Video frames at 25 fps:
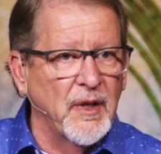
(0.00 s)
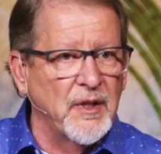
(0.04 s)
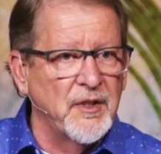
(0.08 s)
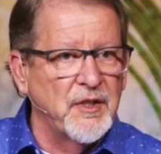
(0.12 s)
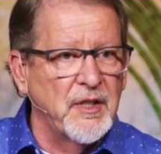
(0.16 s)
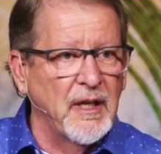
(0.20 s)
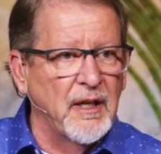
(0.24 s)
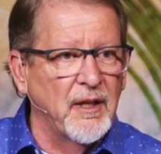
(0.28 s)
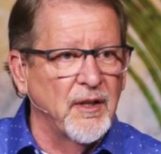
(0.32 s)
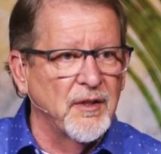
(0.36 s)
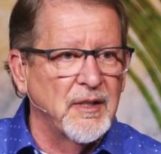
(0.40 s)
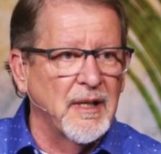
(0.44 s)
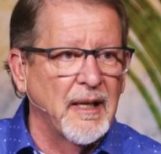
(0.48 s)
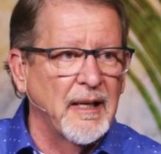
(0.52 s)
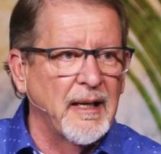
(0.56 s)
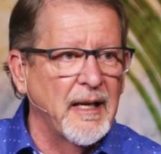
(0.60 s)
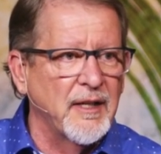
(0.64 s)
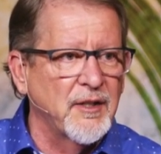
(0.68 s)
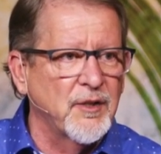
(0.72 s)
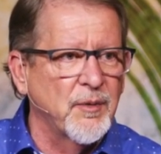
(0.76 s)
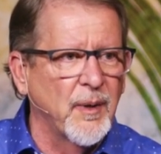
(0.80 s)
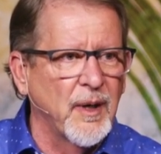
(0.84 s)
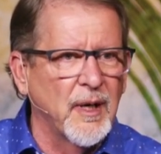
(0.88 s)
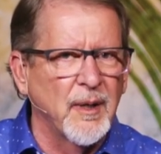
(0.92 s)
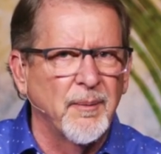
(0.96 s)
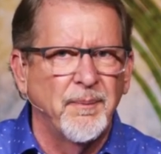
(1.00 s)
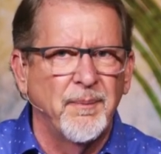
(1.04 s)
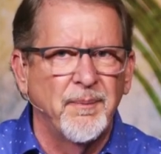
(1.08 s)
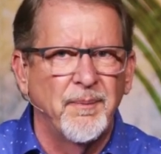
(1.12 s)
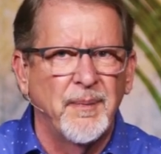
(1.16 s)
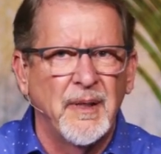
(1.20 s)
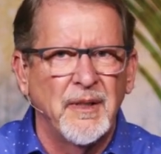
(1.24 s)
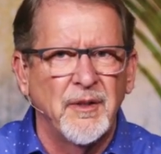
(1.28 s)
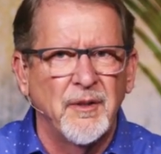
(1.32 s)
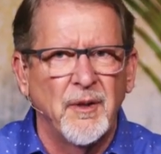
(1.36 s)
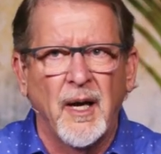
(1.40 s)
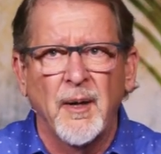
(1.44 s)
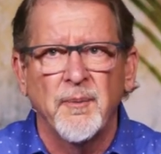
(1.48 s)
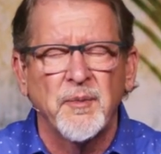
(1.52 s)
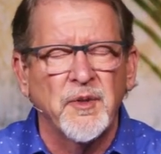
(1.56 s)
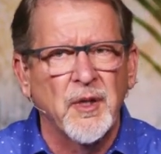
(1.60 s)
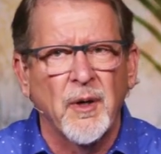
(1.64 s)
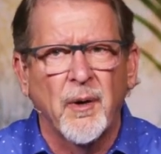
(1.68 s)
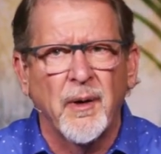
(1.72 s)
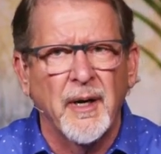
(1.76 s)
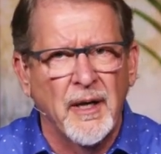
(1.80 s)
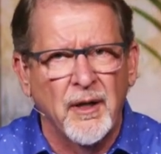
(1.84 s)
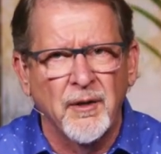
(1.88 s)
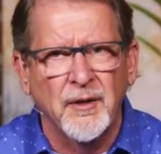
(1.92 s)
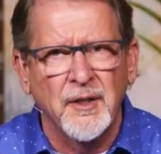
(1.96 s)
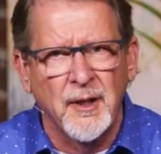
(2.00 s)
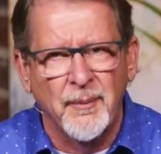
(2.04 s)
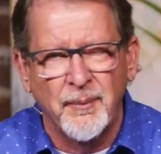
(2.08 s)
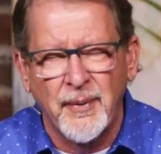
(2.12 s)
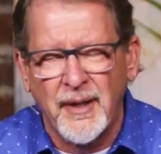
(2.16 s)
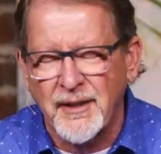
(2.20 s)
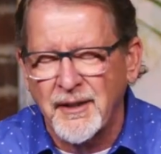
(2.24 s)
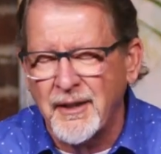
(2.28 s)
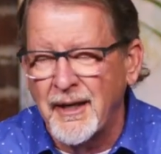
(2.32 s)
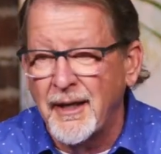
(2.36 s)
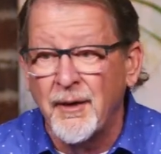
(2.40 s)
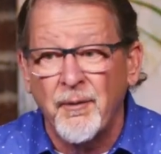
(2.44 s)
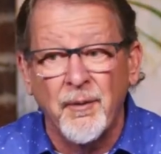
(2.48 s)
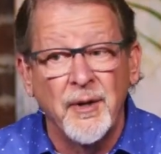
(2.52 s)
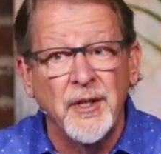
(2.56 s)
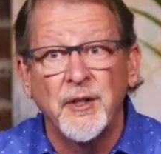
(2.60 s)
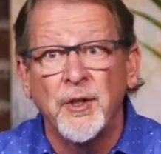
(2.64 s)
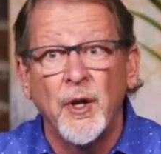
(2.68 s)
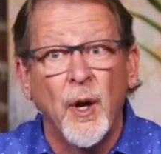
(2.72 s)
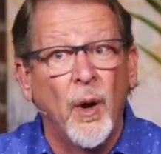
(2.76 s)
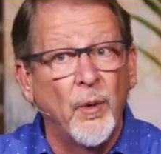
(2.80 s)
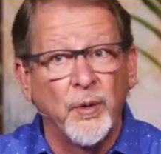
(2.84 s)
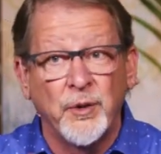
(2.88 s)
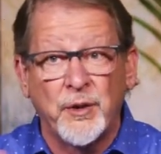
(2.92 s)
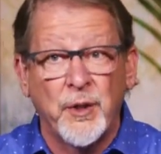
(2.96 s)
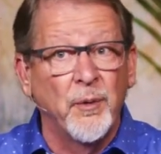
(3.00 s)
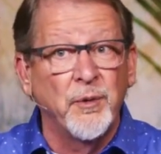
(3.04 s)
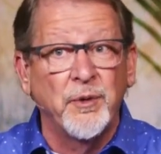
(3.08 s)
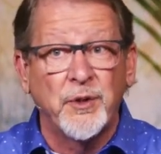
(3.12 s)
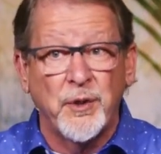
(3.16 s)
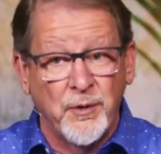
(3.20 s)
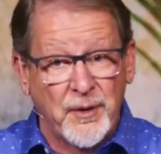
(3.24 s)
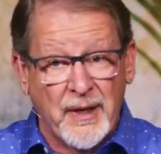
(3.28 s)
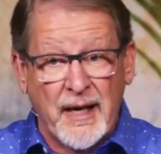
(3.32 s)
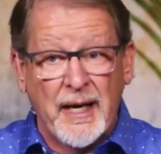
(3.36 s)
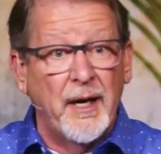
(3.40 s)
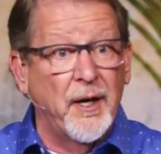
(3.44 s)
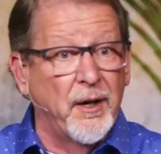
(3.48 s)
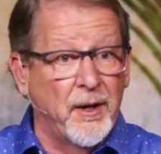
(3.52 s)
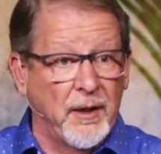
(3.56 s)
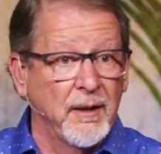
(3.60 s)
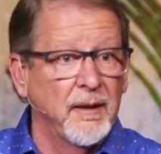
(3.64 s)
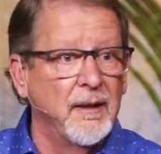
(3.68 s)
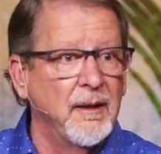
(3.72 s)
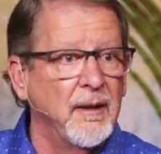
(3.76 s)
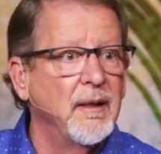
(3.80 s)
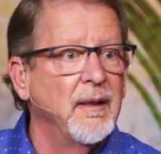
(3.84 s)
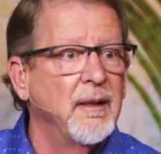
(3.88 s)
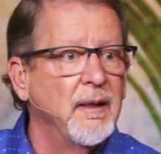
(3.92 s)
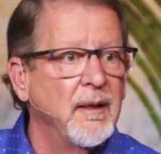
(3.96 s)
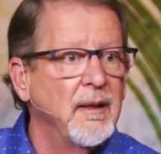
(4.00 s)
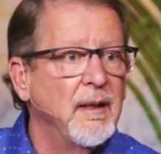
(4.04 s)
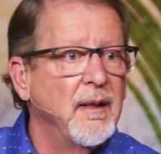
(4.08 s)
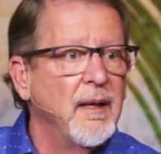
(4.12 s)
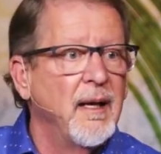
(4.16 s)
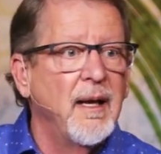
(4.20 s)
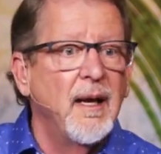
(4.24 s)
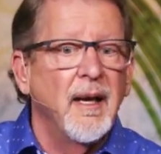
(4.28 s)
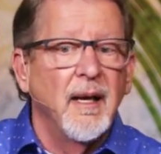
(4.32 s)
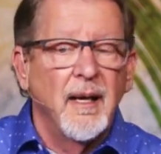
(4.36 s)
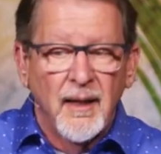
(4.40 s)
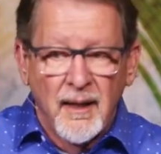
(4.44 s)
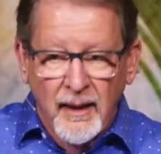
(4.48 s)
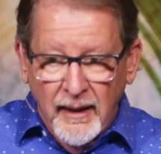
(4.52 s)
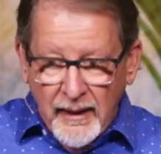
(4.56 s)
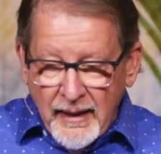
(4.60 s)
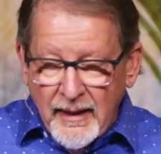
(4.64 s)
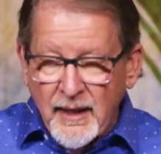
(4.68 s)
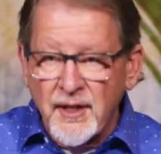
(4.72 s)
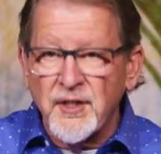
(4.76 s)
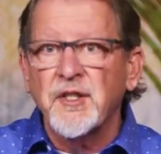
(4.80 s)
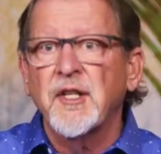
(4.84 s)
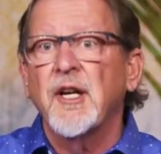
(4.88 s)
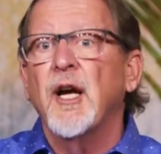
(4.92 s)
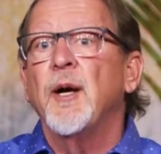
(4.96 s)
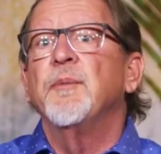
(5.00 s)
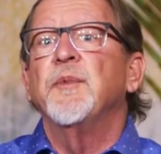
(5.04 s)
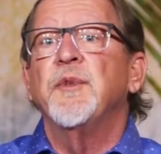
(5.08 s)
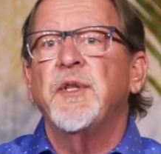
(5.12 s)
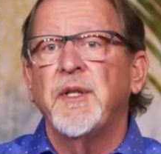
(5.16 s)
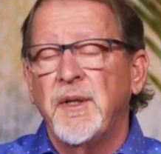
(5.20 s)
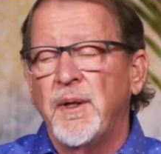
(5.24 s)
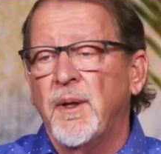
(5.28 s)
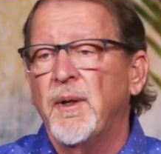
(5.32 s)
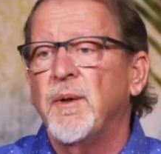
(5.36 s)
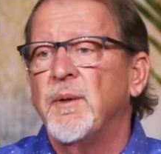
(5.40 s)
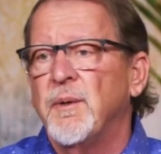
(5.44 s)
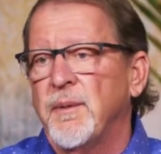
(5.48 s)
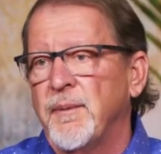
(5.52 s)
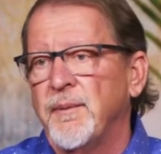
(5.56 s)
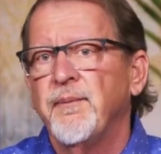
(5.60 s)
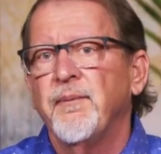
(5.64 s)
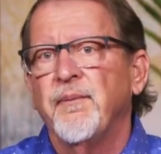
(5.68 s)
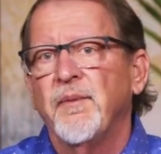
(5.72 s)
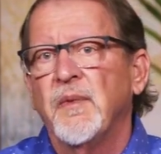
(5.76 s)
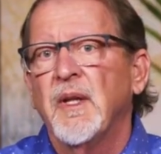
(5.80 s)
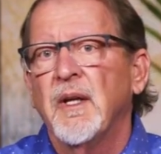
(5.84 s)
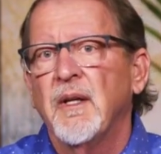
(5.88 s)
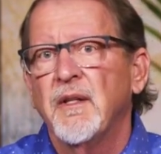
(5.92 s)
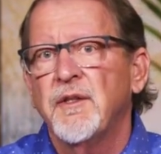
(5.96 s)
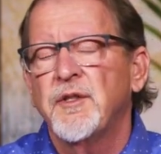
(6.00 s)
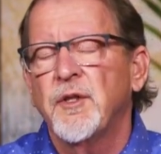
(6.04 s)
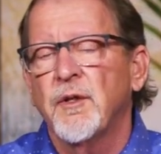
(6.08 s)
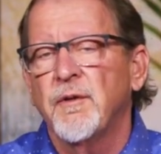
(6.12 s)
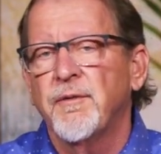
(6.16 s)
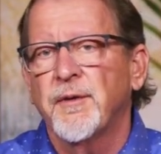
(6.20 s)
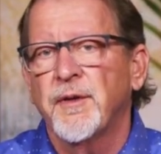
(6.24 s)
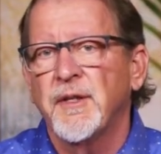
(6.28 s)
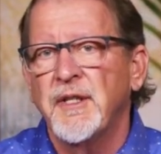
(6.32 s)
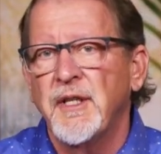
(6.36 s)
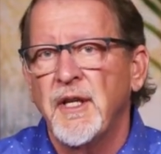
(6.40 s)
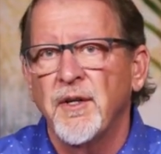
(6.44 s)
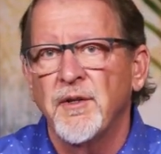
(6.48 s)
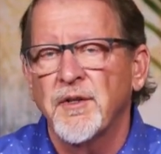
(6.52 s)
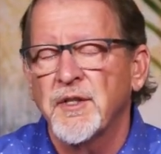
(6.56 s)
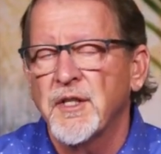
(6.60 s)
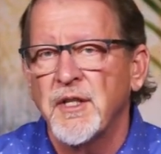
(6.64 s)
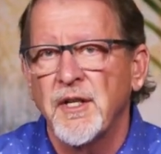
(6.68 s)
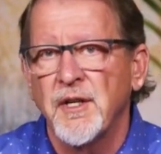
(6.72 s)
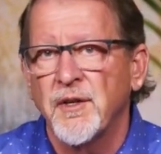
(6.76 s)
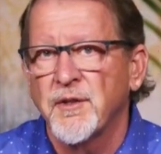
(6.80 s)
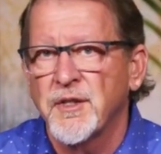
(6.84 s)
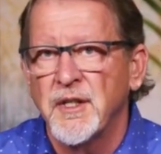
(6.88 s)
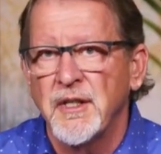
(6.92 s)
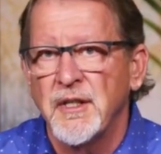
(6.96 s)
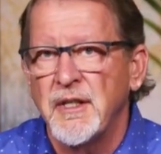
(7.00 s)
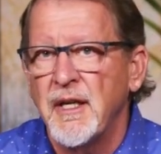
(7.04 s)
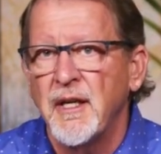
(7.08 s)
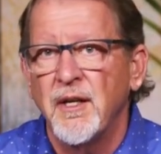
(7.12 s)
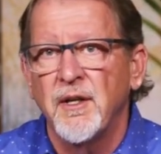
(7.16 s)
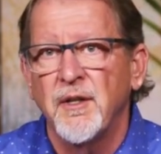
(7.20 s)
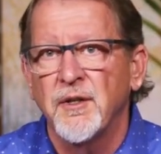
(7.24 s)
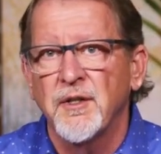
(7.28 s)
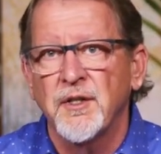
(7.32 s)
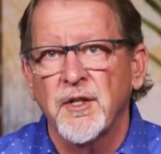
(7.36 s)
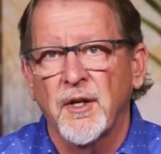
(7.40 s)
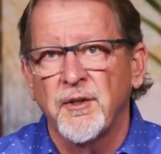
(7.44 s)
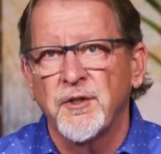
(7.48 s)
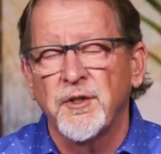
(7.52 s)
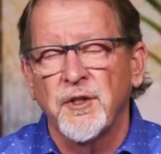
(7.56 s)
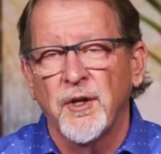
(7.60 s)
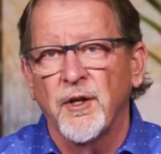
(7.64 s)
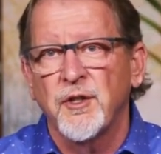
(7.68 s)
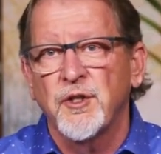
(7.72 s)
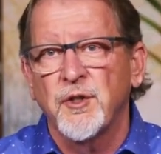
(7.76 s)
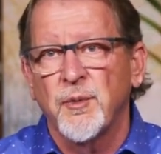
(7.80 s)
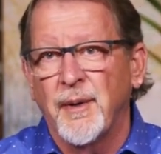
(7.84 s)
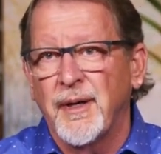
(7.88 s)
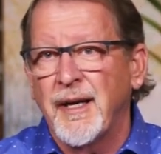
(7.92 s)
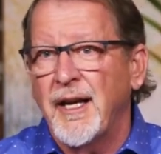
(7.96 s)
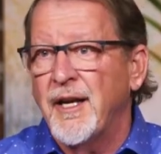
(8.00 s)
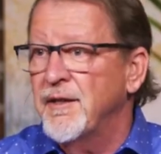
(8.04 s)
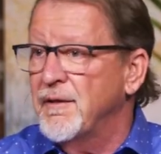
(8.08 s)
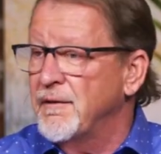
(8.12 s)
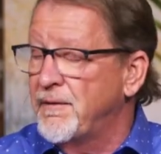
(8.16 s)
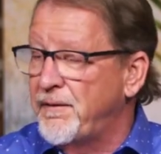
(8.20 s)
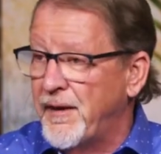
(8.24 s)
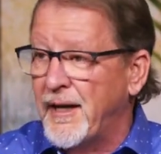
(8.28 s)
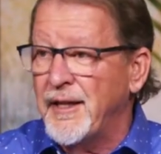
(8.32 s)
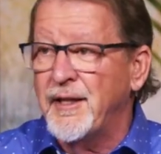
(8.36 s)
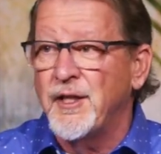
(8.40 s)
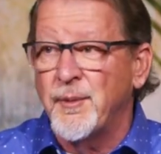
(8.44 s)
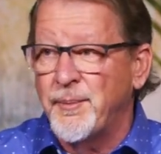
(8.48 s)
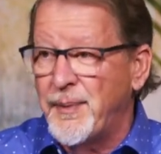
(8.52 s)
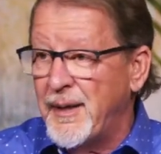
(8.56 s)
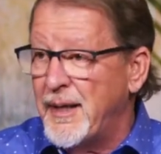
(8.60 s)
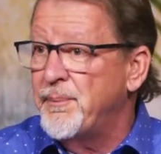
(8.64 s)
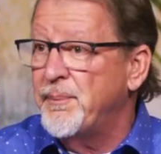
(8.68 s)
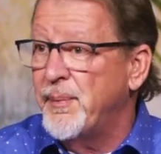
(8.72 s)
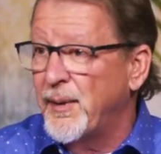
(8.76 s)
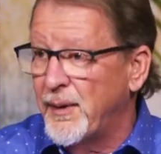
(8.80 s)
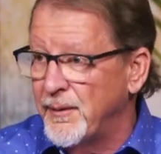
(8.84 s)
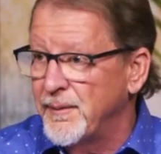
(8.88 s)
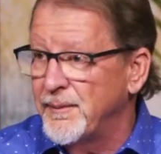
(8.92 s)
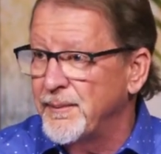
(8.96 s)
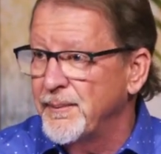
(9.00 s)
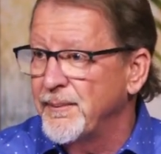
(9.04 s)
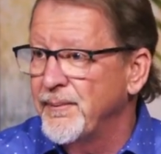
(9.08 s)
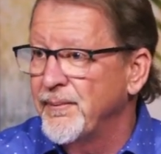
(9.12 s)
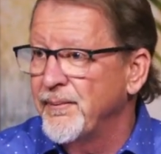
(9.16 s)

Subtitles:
And she goes, and that's what I've been doing. I'm sorry, I'll come back. And I went, no, don't you dare. Let us come to you. So for years and years and years, our church went out and fed the people.